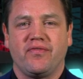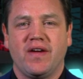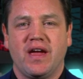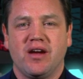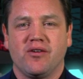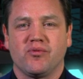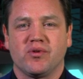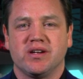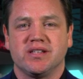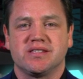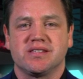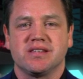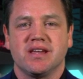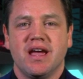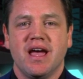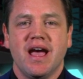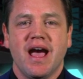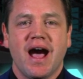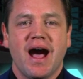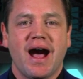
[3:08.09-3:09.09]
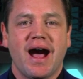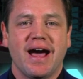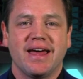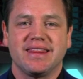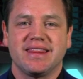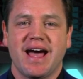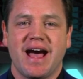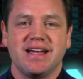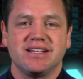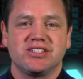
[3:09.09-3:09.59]
favorites, uh,
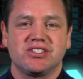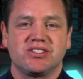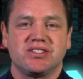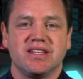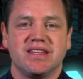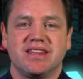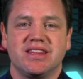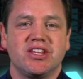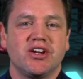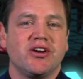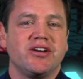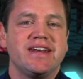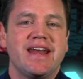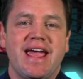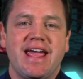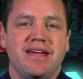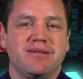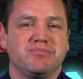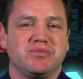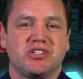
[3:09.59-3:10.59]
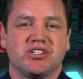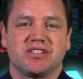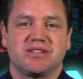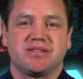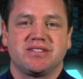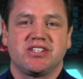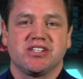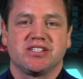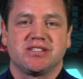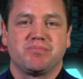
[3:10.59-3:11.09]
that their name
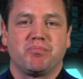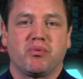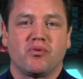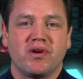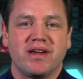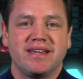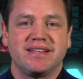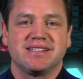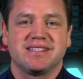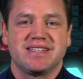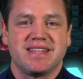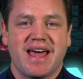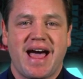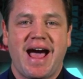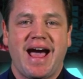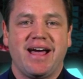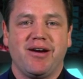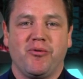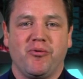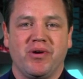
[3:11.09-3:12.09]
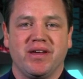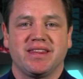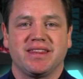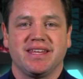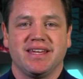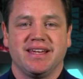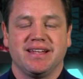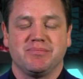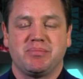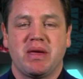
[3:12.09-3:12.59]
just, just brings that with
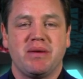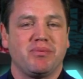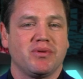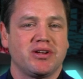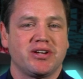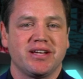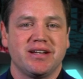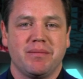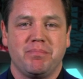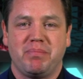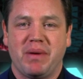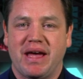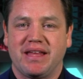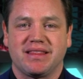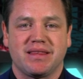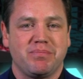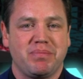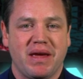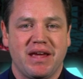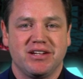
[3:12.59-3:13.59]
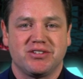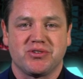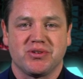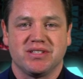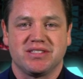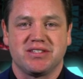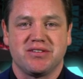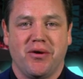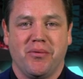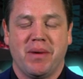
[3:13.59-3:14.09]
it. People are going to bet the
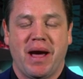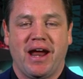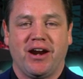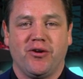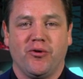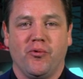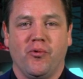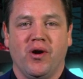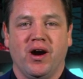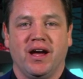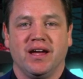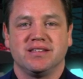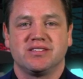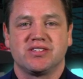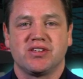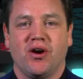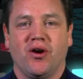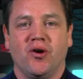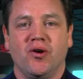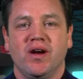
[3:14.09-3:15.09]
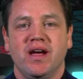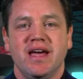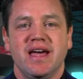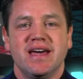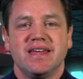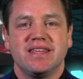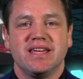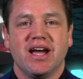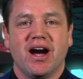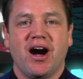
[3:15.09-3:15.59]
Patriots no matter what cut. So
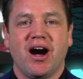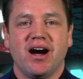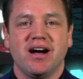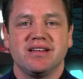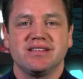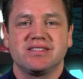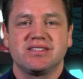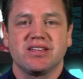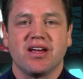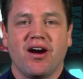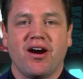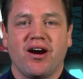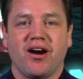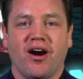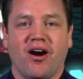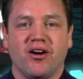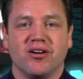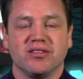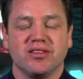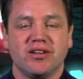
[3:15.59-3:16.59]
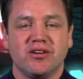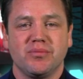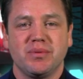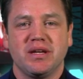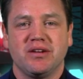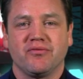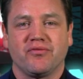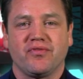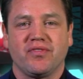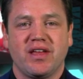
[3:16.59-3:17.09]
the odds are, are a little
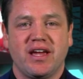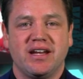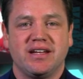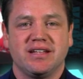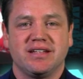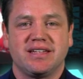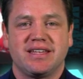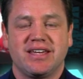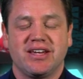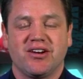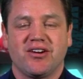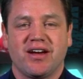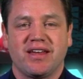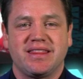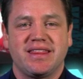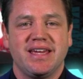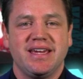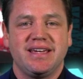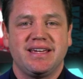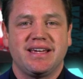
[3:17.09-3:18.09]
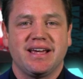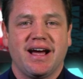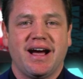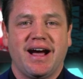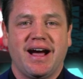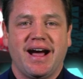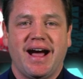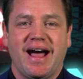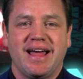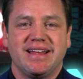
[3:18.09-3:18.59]
bit inflated here. I think uh,
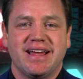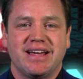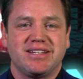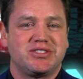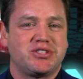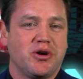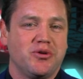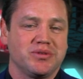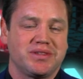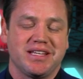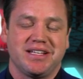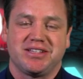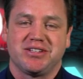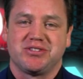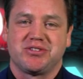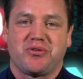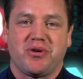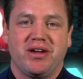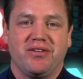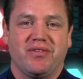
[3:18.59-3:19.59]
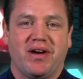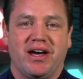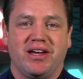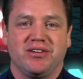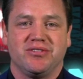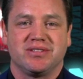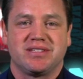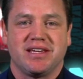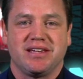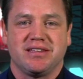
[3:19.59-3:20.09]
I, I don't think there's great
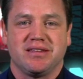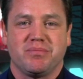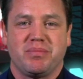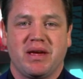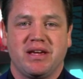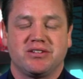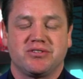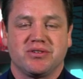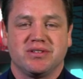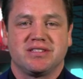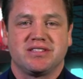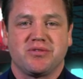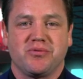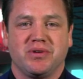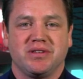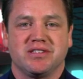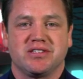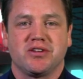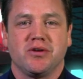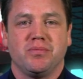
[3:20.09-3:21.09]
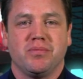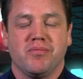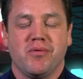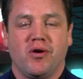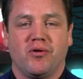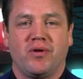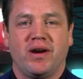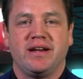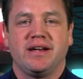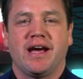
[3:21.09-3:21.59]
value in taking the Patriots to win the Super
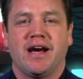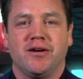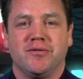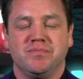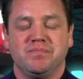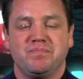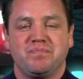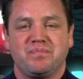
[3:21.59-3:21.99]
Bowl right now.